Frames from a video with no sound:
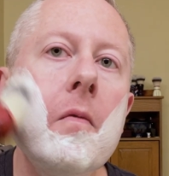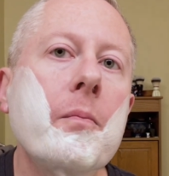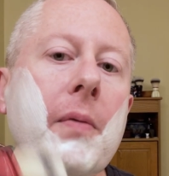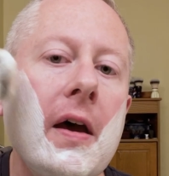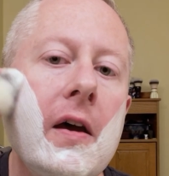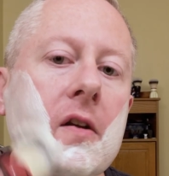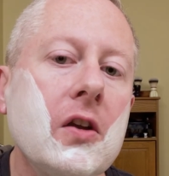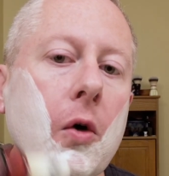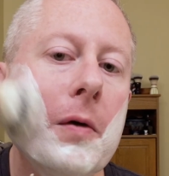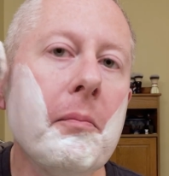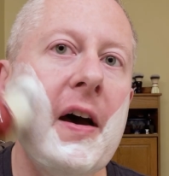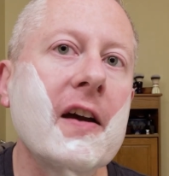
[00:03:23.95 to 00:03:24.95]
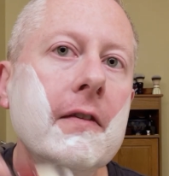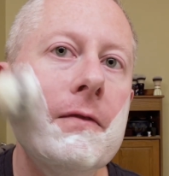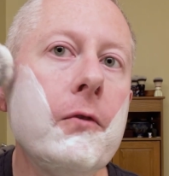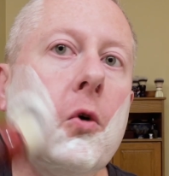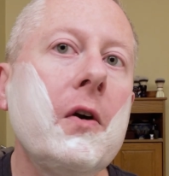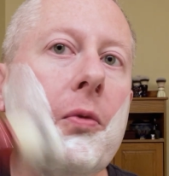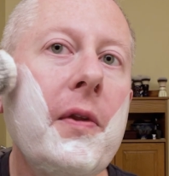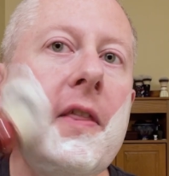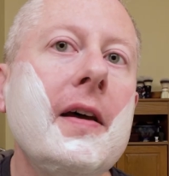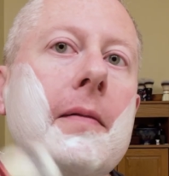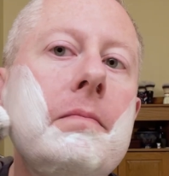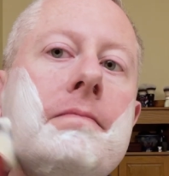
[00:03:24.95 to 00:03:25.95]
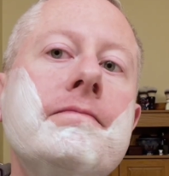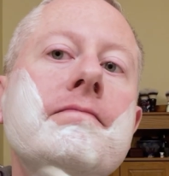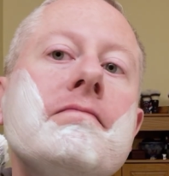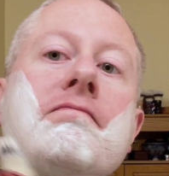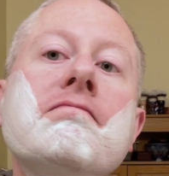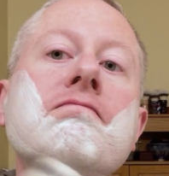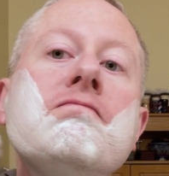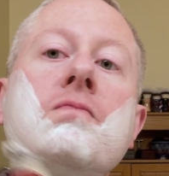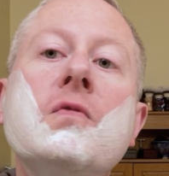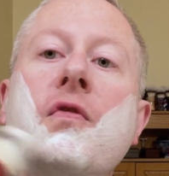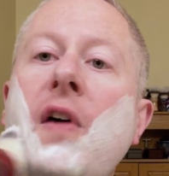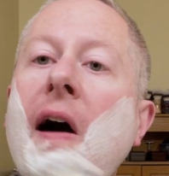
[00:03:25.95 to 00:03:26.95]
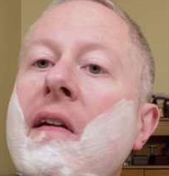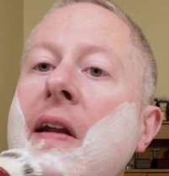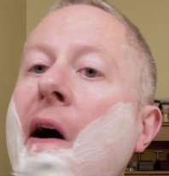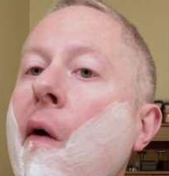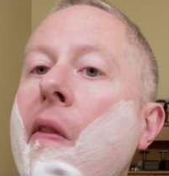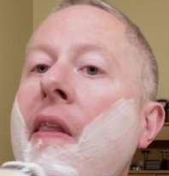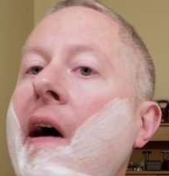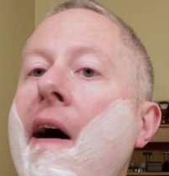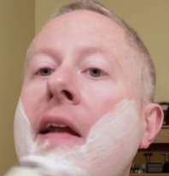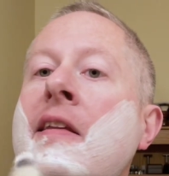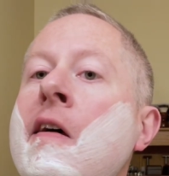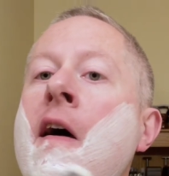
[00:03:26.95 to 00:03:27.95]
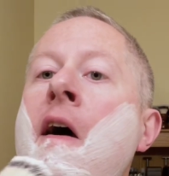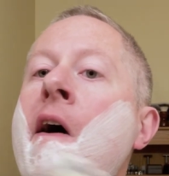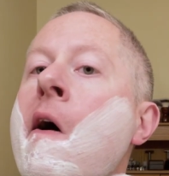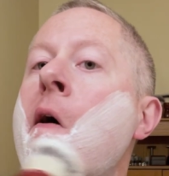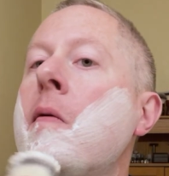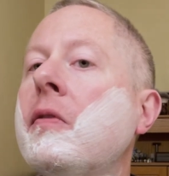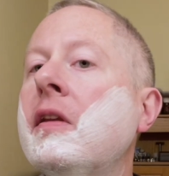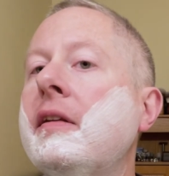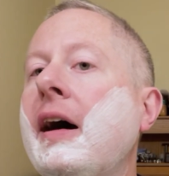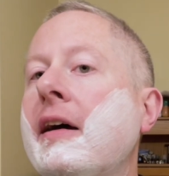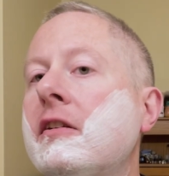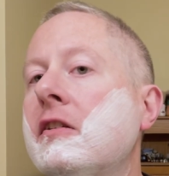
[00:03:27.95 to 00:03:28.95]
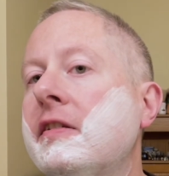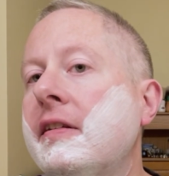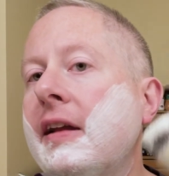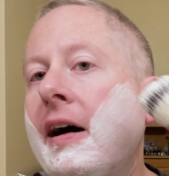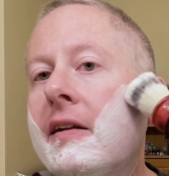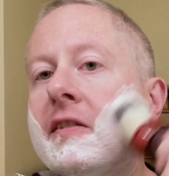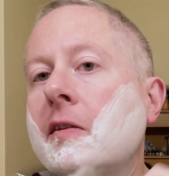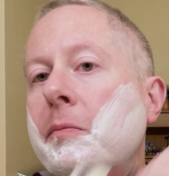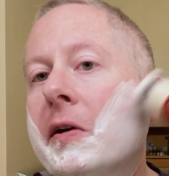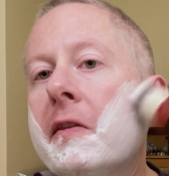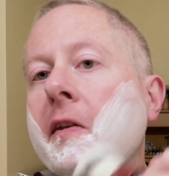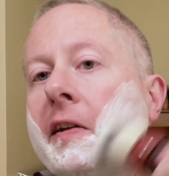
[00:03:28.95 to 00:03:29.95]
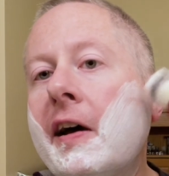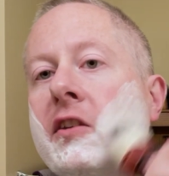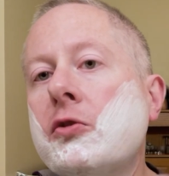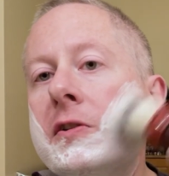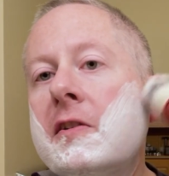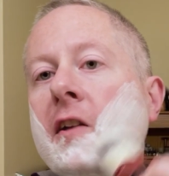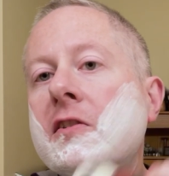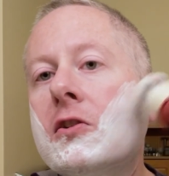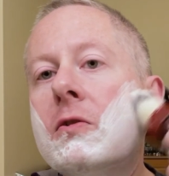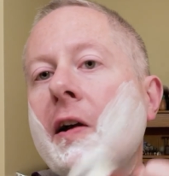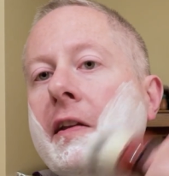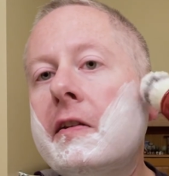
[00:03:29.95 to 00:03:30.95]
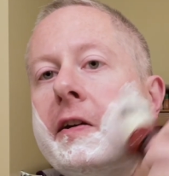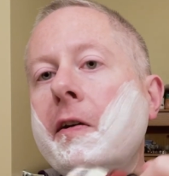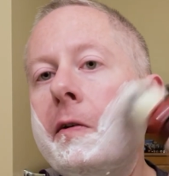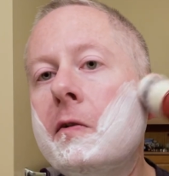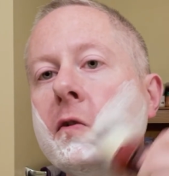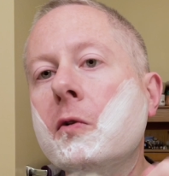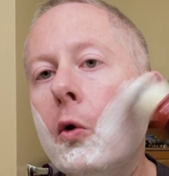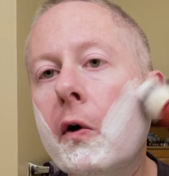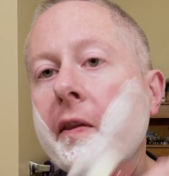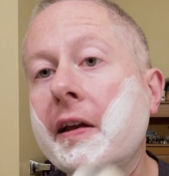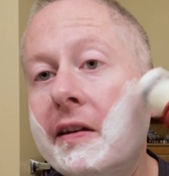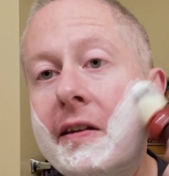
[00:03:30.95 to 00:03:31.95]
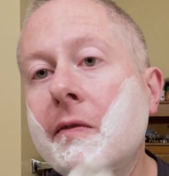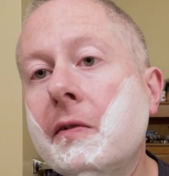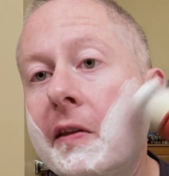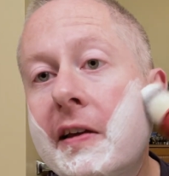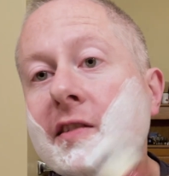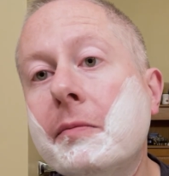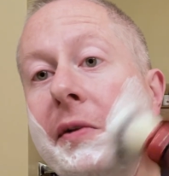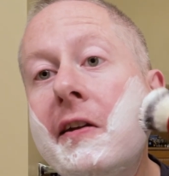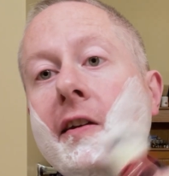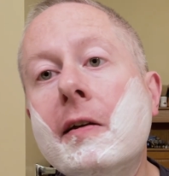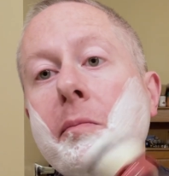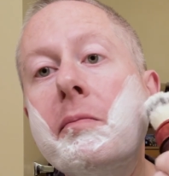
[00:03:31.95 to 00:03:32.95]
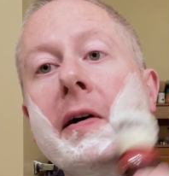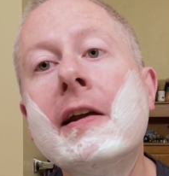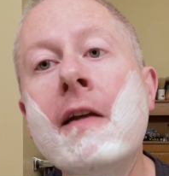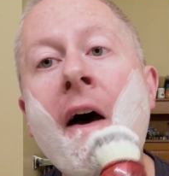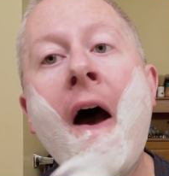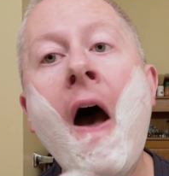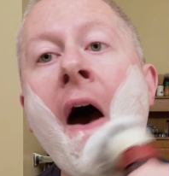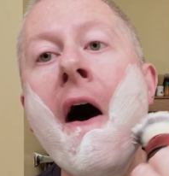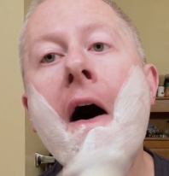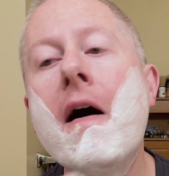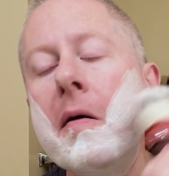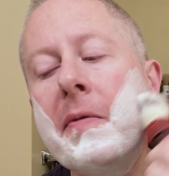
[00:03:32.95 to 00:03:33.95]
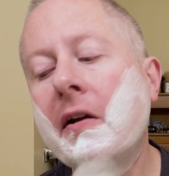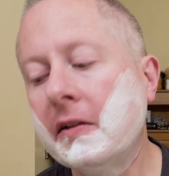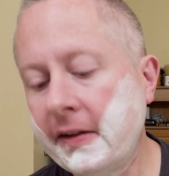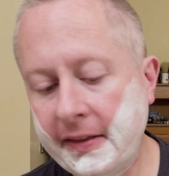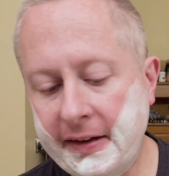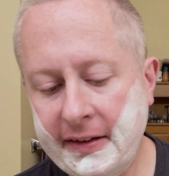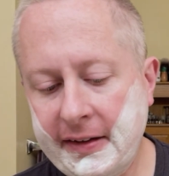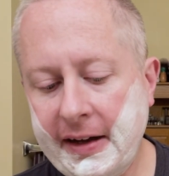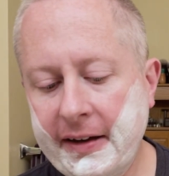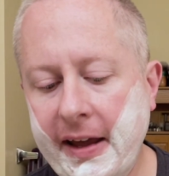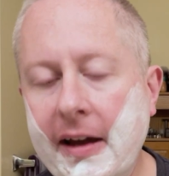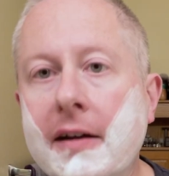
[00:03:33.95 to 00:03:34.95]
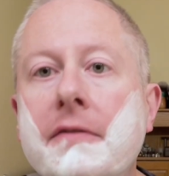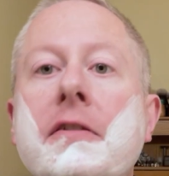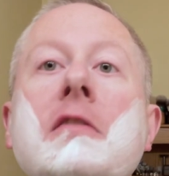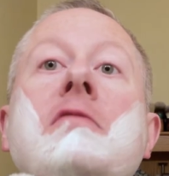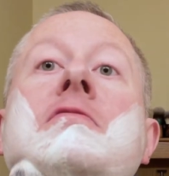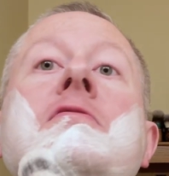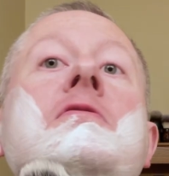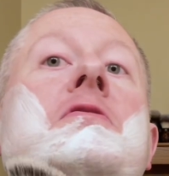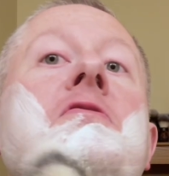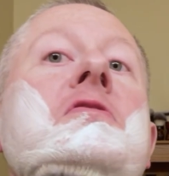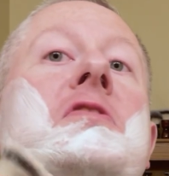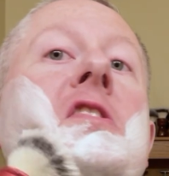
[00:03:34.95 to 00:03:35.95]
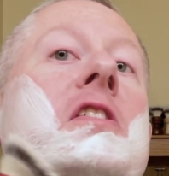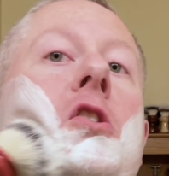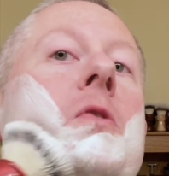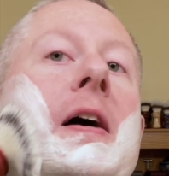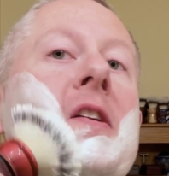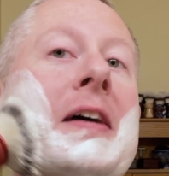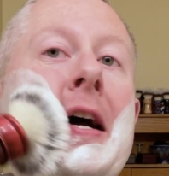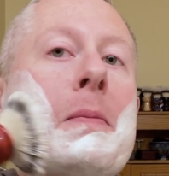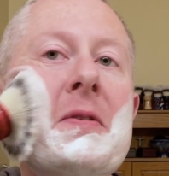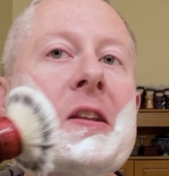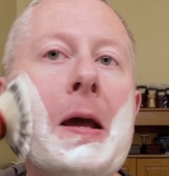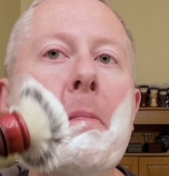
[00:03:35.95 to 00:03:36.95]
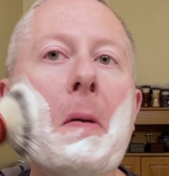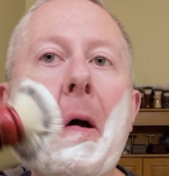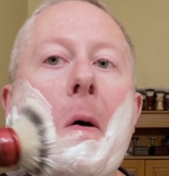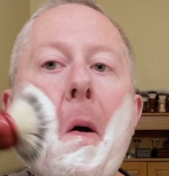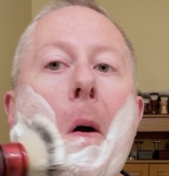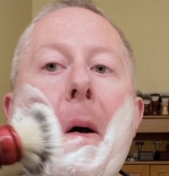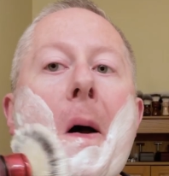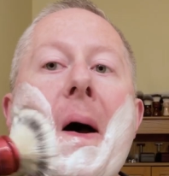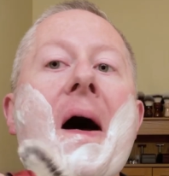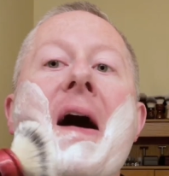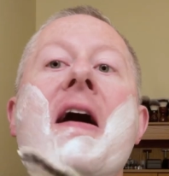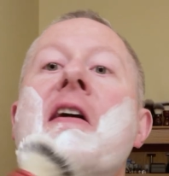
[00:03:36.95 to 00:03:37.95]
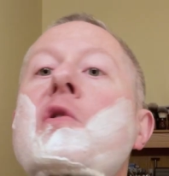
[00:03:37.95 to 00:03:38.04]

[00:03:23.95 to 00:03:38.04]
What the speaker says: Been going back and forth with them. Found out that the doctor did not submit the test results correctly, or they submitted them, but apparently they did not have the correct timestamp on